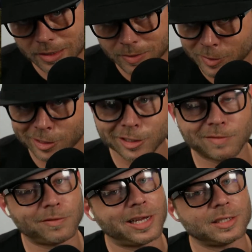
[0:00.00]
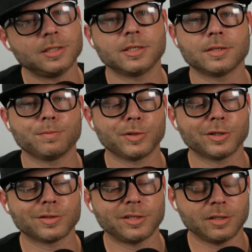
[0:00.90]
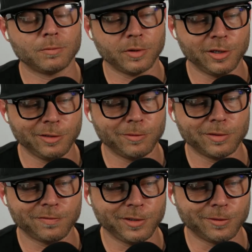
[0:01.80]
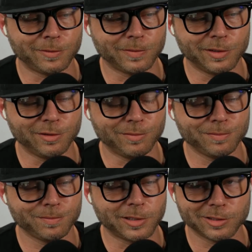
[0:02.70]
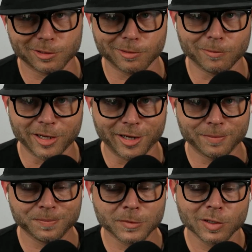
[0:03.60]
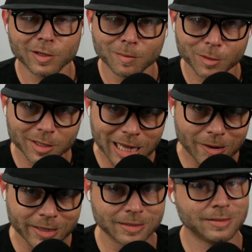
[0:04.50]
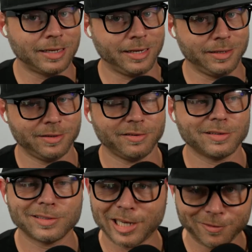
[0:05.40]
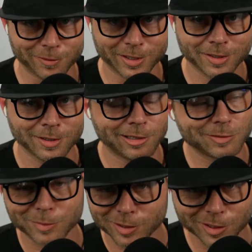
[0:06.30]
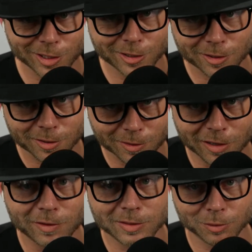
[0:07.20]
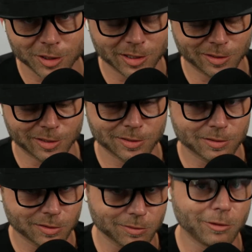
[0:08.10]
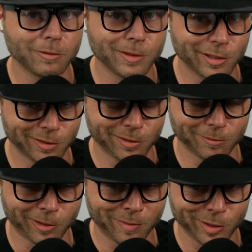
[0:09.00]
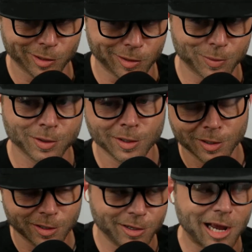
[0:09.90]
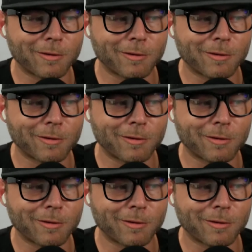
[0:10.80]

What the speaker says: the beginning of last year because I didn't want anyone to feel a certain way. But now I can say it safely. It's been a year of us pushing this slowly and then ramping up. Now